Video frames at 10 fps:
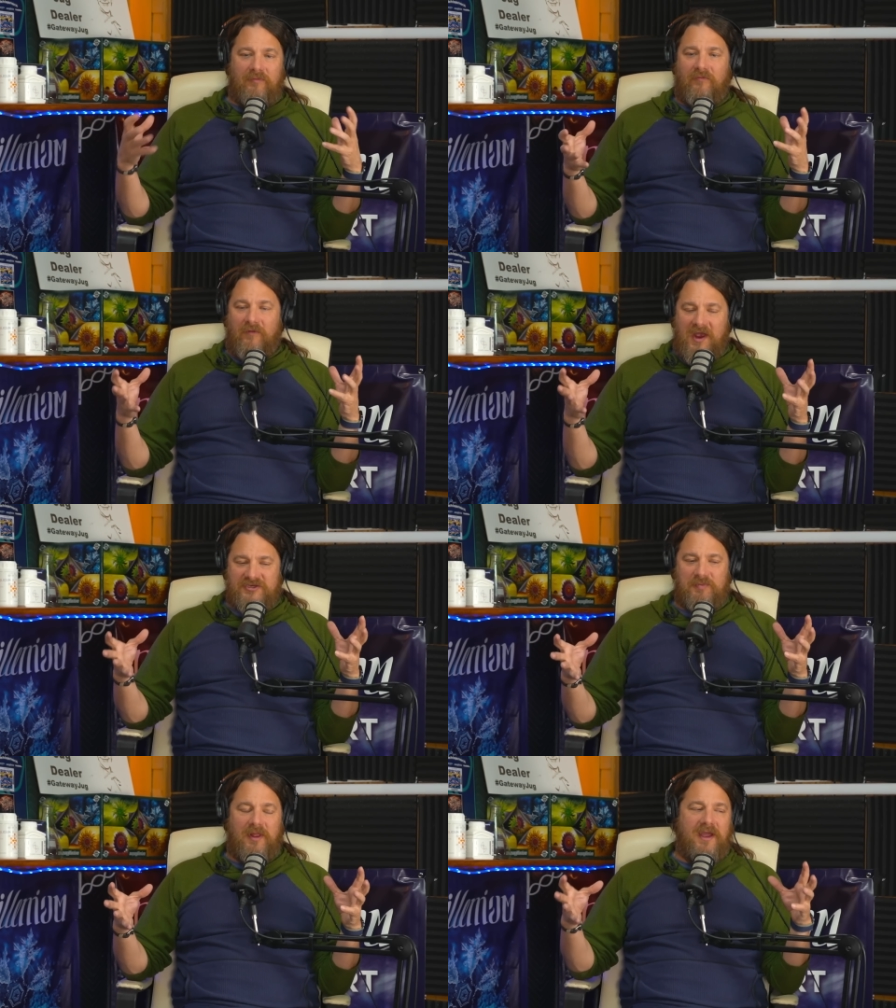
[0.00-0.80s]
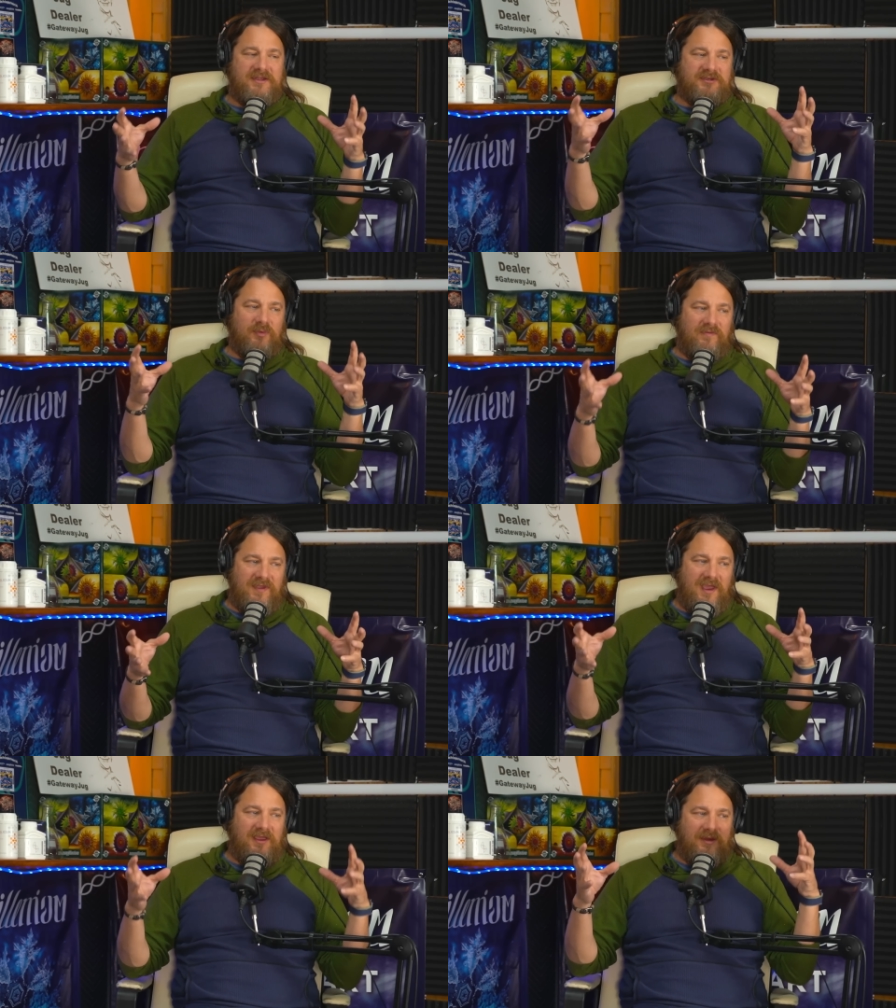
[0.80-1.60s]
fresh plants that we've
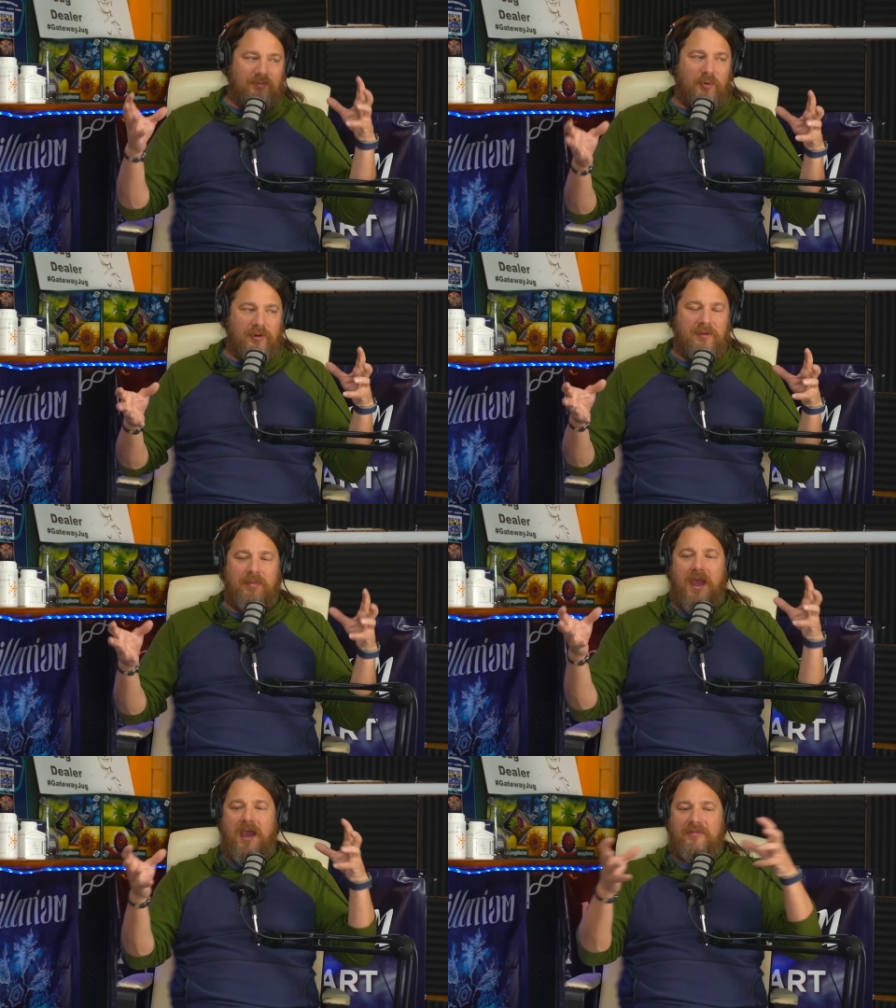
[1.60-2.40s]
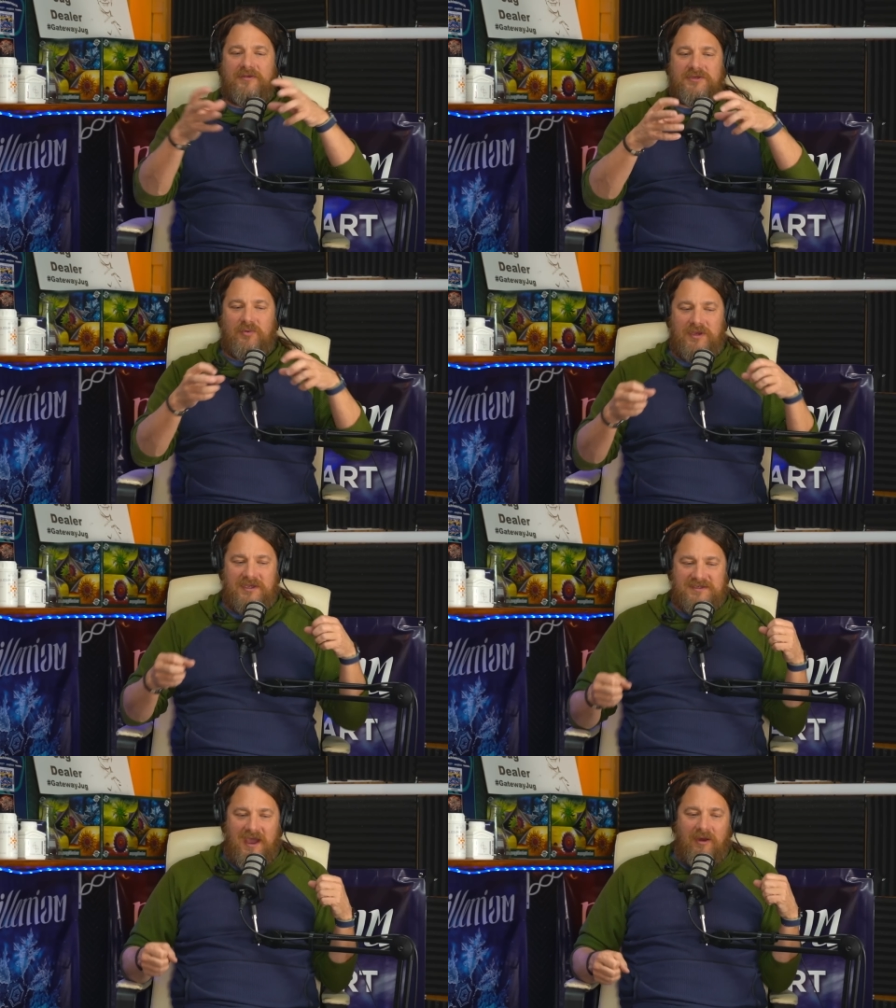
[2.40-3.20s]
taken and put in a bath and
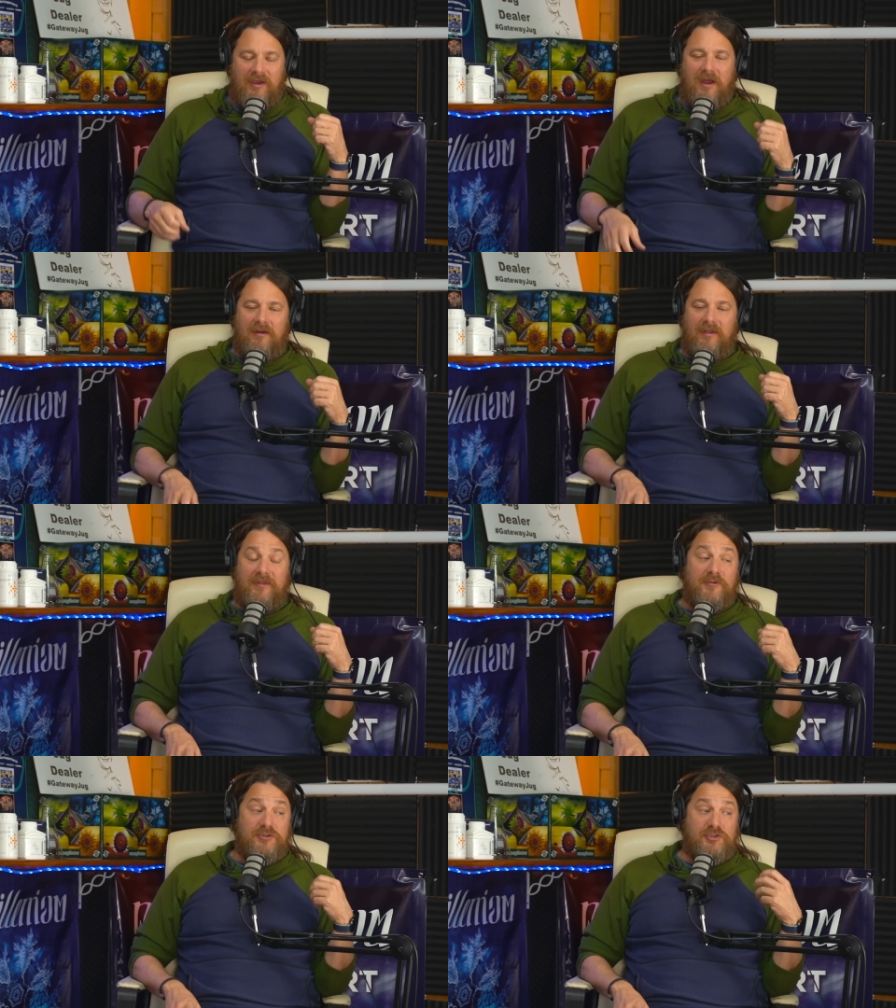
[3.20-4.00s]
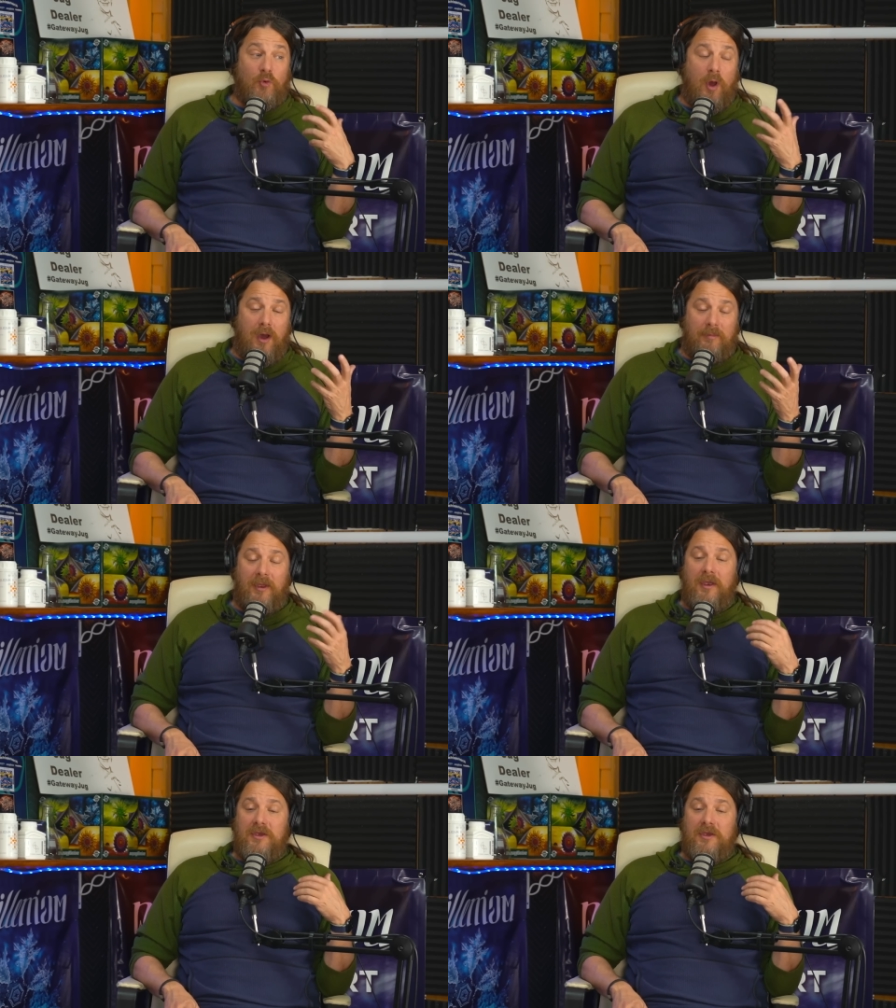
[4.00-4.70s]
squeezed out, kind of like the swamp.